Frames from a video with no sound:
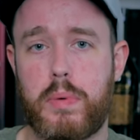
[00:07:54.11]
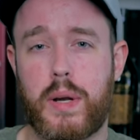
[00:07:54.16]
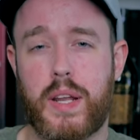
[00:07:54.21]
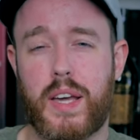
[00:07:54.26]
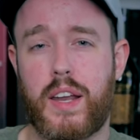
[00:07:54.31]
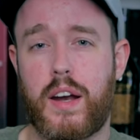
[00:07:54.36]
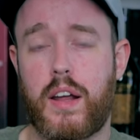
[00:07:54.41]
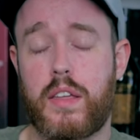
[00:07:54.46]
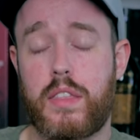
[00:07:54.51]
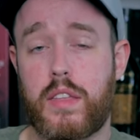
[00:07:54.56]
but
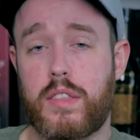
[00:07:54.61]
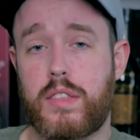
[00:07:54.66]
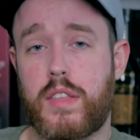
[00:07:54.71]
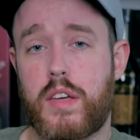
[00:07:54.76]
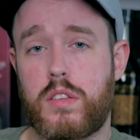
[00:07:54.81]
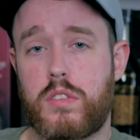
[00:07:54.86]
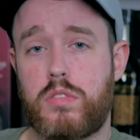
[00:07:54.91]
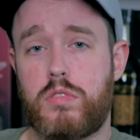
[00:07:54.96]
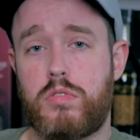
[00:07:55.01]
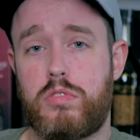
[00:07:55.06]
again, I think
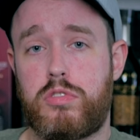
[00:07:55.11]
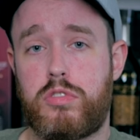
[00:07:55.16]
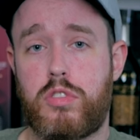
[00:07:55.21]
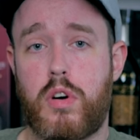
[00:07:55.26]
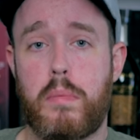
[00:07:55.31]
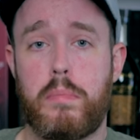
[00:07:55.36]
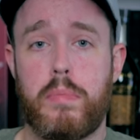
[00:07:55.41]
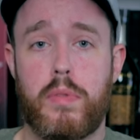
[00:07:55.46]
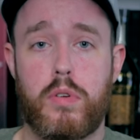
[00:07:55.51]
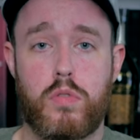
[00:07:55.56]
that's
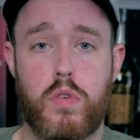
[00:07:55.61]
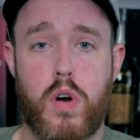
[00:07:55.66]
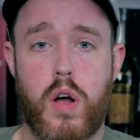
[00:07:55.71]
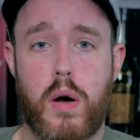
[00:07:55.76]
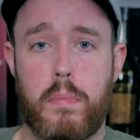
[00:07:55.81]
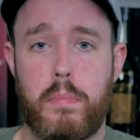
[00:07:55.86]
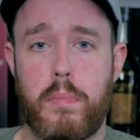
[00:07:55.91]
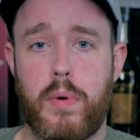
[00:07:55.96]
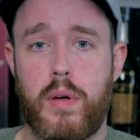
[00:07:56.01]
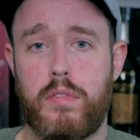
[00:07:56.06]
from the
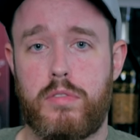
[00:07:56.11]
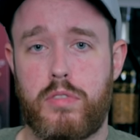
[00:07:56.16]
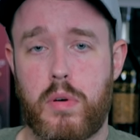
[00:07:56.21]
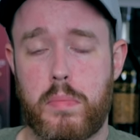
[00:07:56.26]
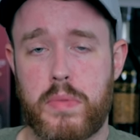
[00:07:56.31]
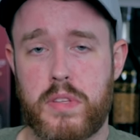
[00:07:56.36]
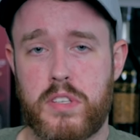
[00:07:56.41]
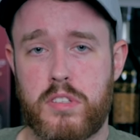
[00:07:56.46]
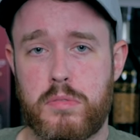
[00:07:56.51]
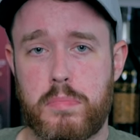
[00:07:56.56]
rum,
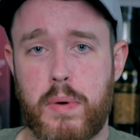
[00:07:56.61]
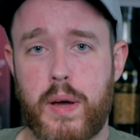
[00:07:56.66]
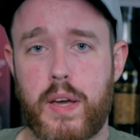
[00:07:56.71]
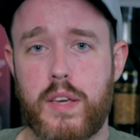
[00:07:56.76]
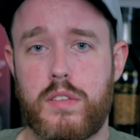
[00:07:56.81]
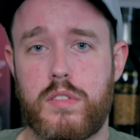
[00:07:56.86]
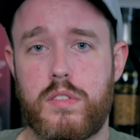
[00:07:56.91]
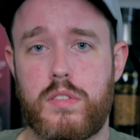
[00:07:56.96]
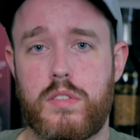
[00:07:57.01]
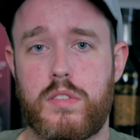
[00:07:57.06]
from the
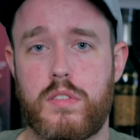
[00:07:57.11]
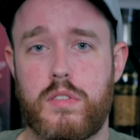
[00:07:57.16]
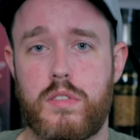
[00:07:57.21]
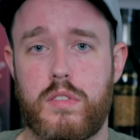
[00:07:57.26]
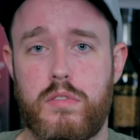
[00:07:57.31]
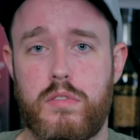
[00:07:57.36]
spice